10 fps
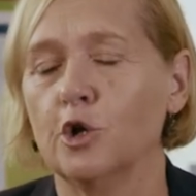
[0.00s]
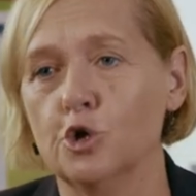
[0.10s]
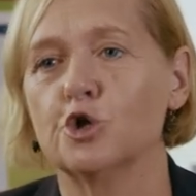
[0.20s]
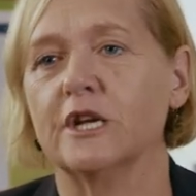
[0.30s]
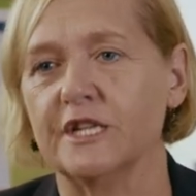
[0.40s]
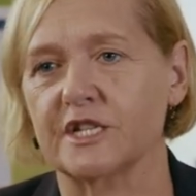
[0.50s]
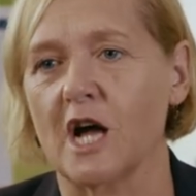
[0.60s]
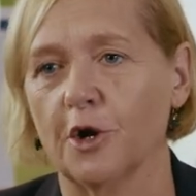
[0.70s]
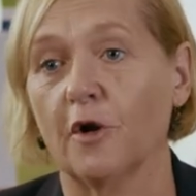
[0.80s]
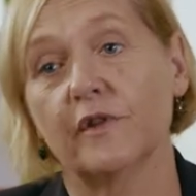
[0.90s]
usually
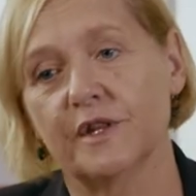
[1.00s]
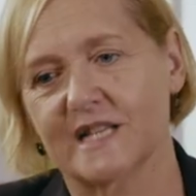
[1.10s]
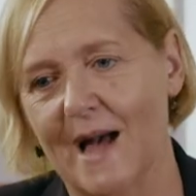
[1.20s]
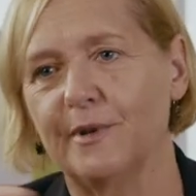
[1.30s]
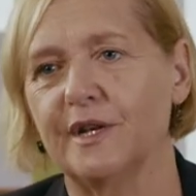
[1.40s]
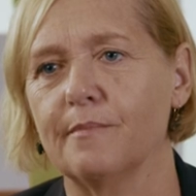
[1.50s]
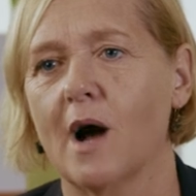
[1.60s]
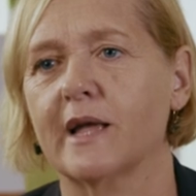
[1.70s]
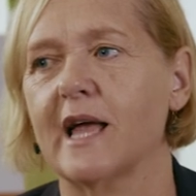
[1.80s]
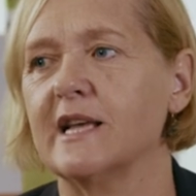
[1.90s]
start off, and this happened in
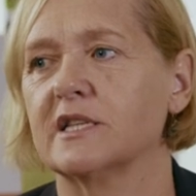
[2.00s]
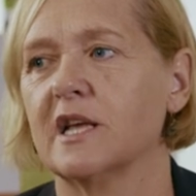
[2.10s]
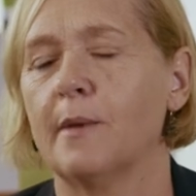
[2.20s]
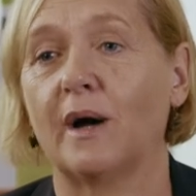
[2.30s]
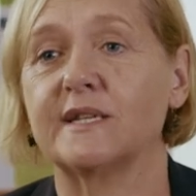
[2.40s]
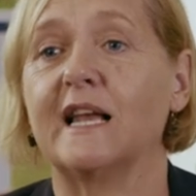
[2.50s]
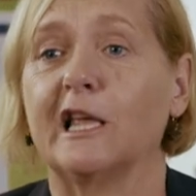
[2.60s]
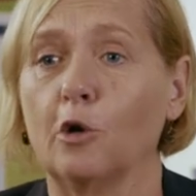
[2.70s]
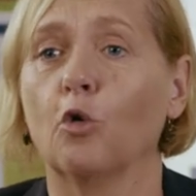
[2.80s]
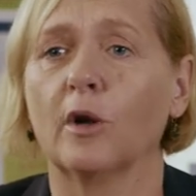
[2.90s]
my case, by
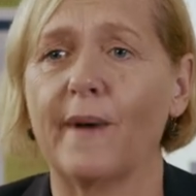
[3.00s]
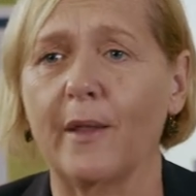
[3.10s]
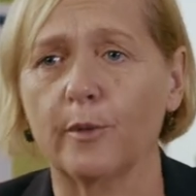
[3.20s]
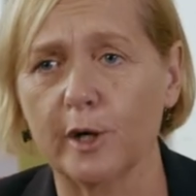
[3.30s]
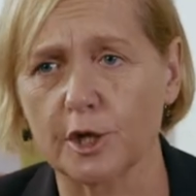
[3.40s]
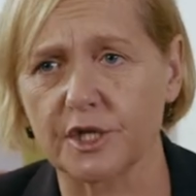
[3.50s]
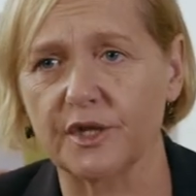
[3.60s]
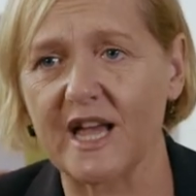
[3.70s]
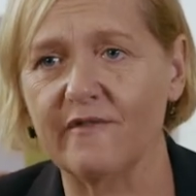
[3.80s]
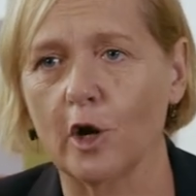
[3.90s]
telling you all about the
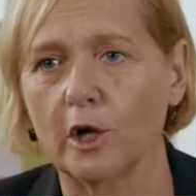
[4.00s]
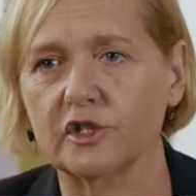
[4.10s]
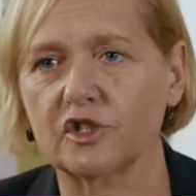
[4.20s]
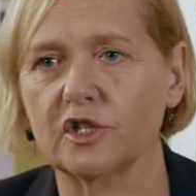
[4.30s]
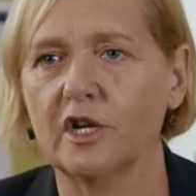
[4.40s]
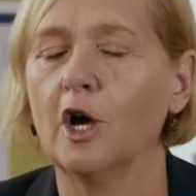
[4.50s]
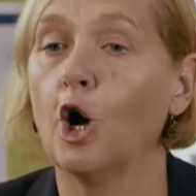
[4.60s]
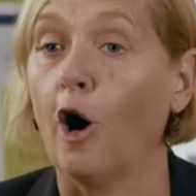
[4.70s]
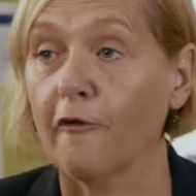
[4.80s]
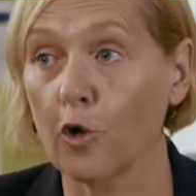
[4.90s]
person they've lost.
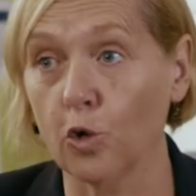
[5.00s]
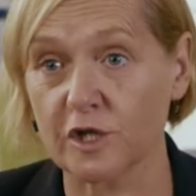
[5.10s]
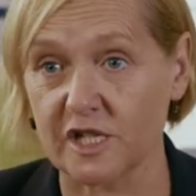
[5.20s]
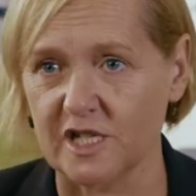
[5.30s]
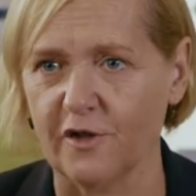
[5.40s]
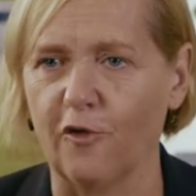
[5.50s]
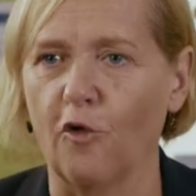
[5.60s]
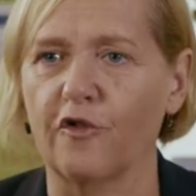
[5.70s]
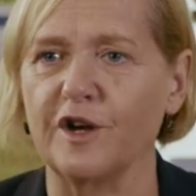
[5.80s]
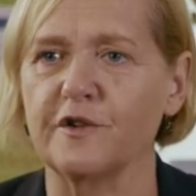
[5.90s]
Mm-hmm. Of course it's in the
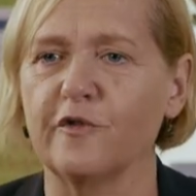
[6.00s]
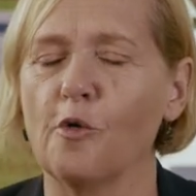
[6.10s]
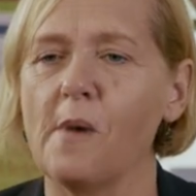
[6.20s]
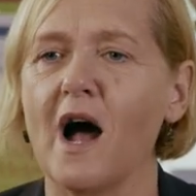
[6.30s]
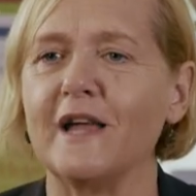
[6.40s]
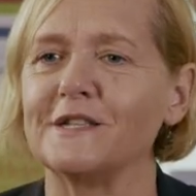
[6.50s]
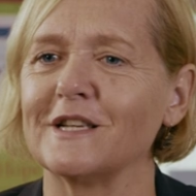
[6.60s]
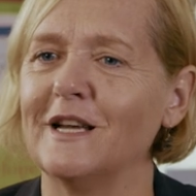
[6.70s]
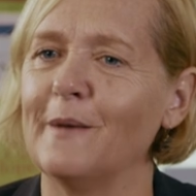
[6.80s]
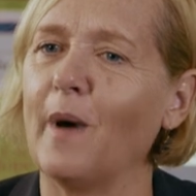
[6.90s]
forefront of your mind,
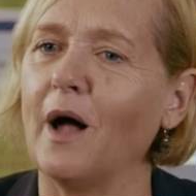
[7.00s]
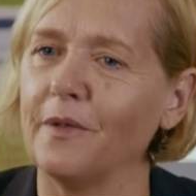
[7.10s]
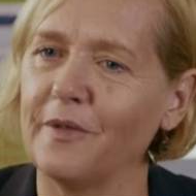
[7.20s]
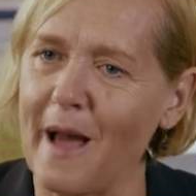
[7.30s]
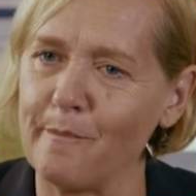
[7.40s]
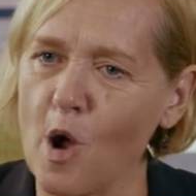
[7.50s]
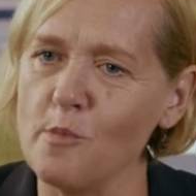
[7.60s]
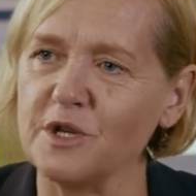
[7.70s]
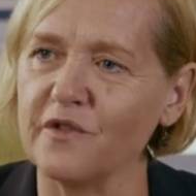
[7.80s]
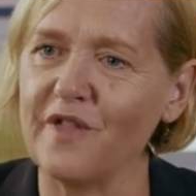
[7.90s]
but that
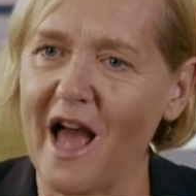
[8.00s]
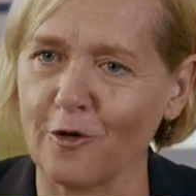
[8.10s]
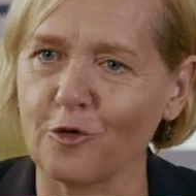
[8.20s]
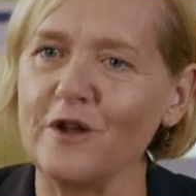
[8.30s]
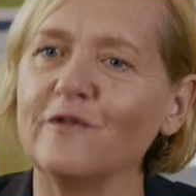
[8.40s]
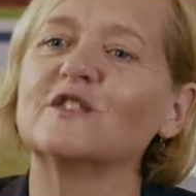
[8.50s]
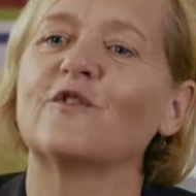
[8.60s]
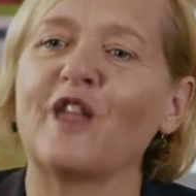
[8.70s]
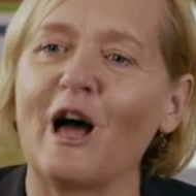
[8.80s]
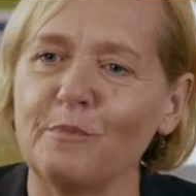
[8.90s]
moment of that grief is
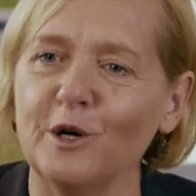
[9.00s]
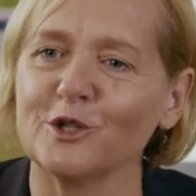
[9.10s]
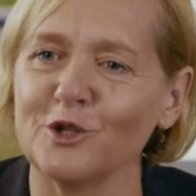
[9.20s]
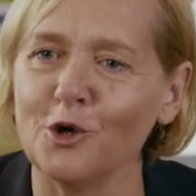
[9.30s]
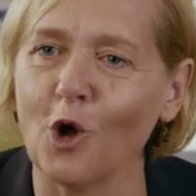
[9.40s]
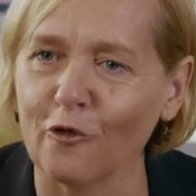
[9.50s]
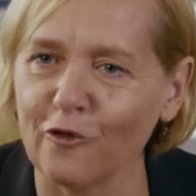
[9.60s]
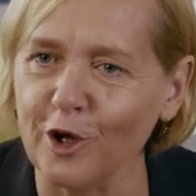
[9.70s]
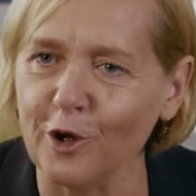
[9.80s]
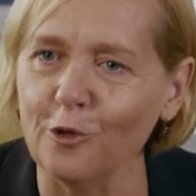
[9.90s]
for that person, not
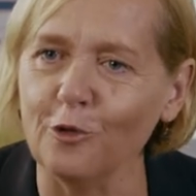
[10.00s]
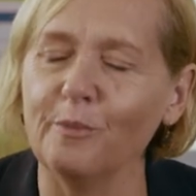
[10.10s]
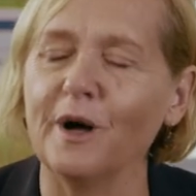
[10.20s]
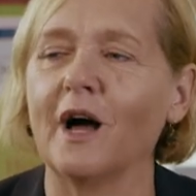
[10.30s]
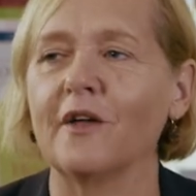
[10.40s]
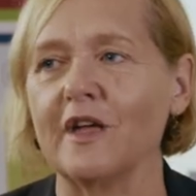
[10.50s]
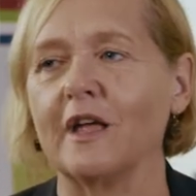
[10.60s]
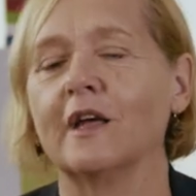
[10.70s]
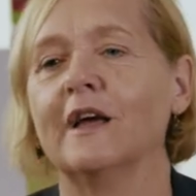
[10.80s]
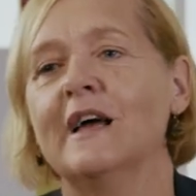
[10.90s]
for you. Mm-hmm. But I
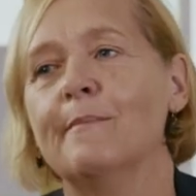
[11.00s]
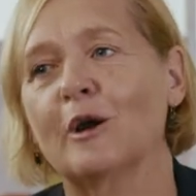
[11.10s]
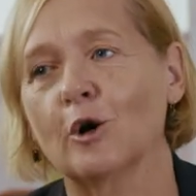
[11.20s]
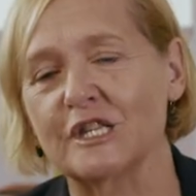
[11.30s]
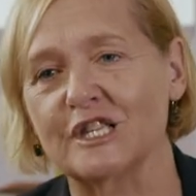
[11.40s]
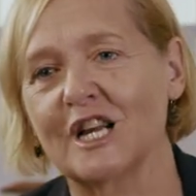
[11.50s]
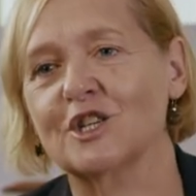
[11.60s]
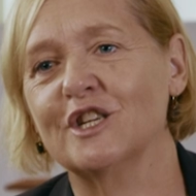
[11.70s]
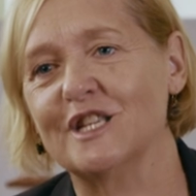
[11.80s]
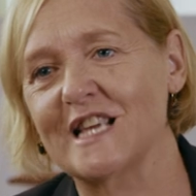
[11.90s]
think because it's
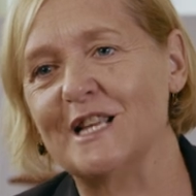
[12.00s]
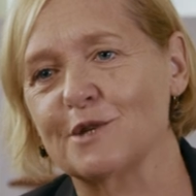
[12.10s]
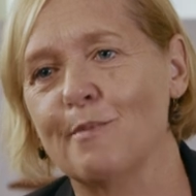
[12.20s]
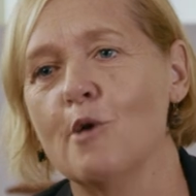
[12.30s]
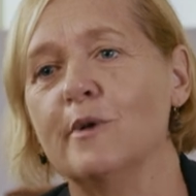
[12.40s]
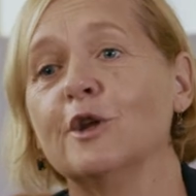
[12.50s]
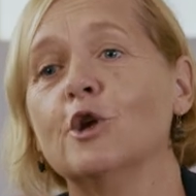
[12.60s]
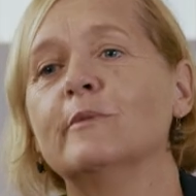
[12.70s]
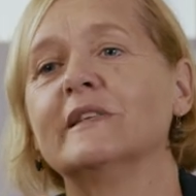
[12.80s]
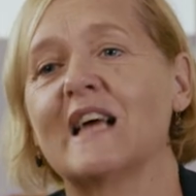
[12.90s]
such an intense moment,
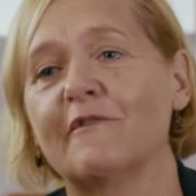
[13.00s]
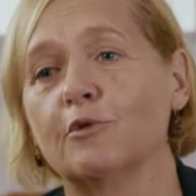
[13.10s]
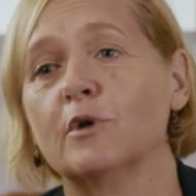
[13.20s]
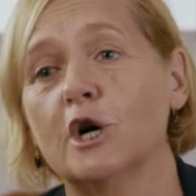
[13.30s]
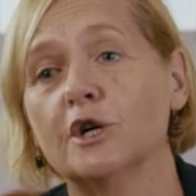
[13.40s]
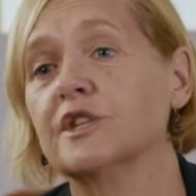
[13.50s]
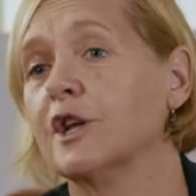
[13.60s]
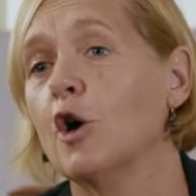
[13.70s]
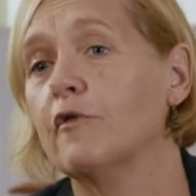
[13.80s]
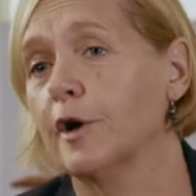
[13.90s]
humans have to rehearse
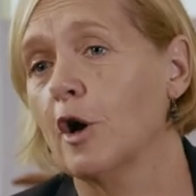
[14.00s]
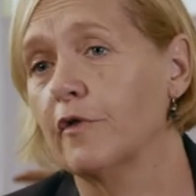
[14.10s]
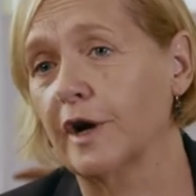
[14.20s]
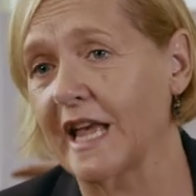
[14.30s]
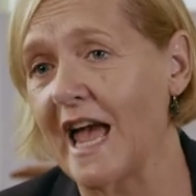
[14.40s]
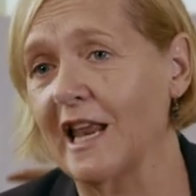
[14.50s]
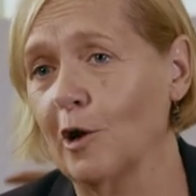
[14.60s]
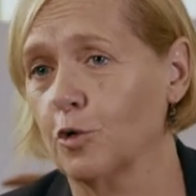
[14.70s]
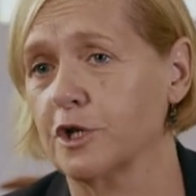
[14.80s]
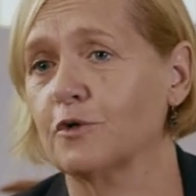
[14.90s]
it over and over again
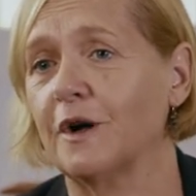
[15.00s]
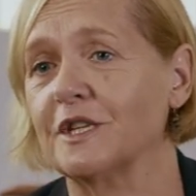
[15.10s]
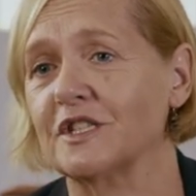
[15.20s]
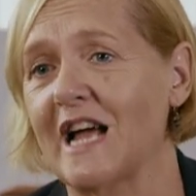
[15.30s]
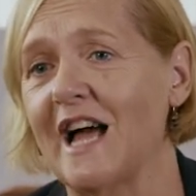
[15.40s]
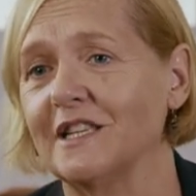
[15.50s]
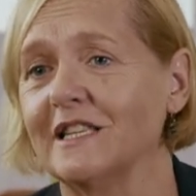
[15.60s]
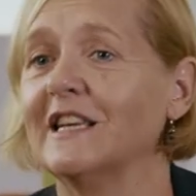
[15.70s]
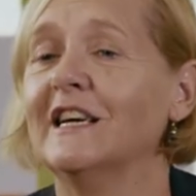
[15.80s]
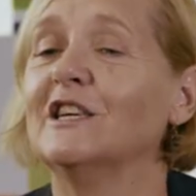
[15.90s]
in order to understand
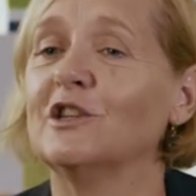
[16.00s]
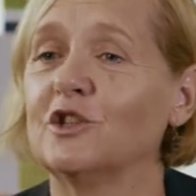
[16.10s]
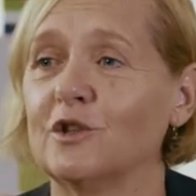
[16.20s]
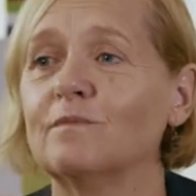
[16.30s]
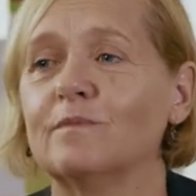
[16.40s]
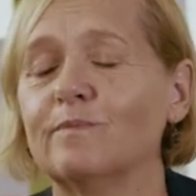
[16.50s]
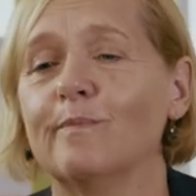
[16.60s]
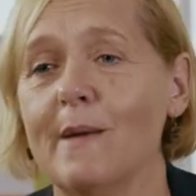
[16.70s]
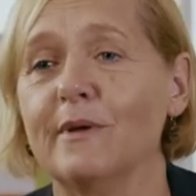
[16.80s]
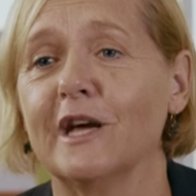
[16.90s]
it.
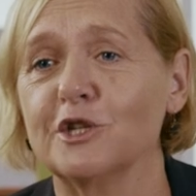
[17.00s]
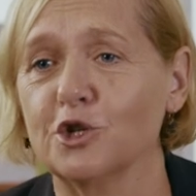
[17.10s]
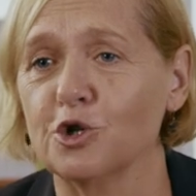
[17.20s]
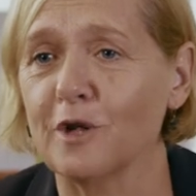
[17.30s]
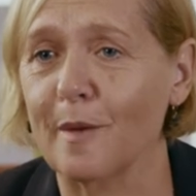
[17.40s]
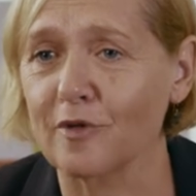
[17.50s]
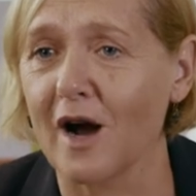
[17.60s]
Maybe they should do that